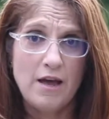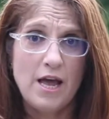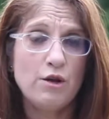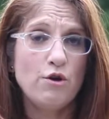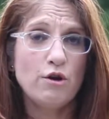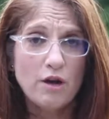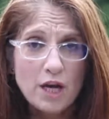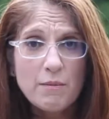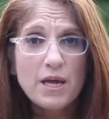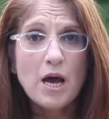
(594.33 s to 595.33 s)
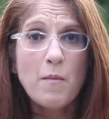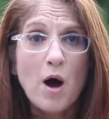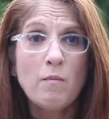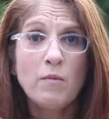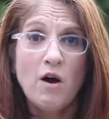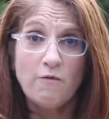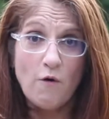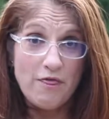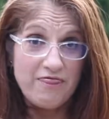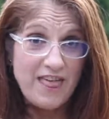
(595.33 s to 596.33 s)
And you're gonna be a mom
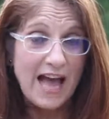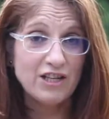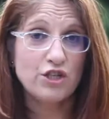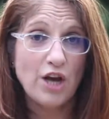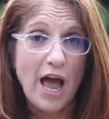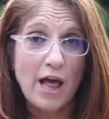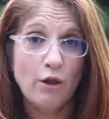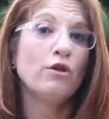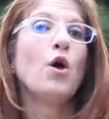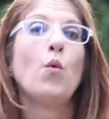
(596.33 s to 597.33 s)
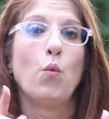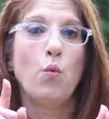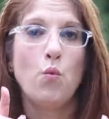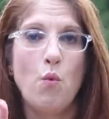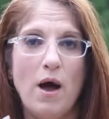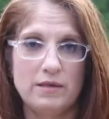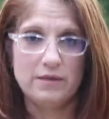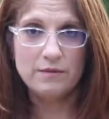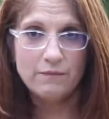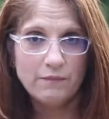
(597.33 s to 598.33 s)
for that child
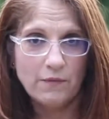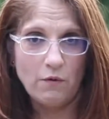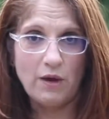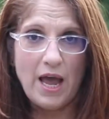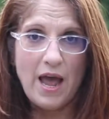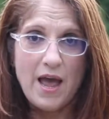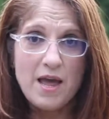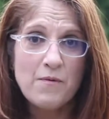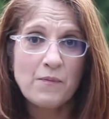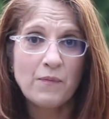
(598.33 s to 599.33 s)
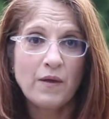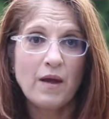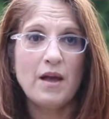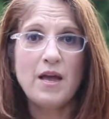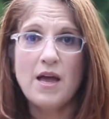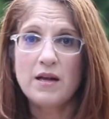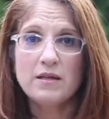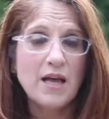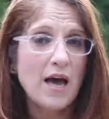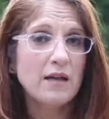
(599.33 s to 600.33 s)
once, okay? And
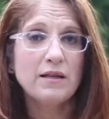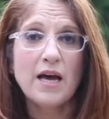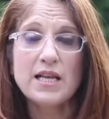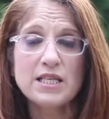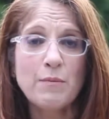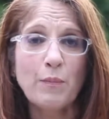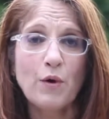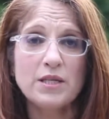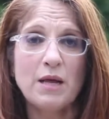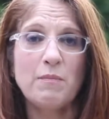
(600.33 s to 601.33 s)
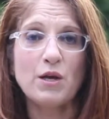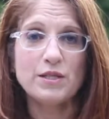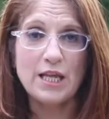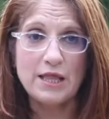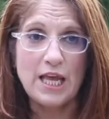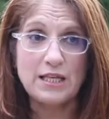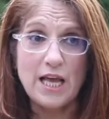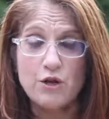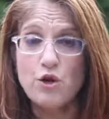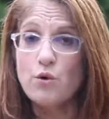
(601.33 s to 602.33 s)
that is important, because the things
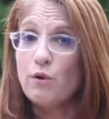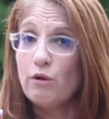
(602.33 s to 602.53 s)
that you will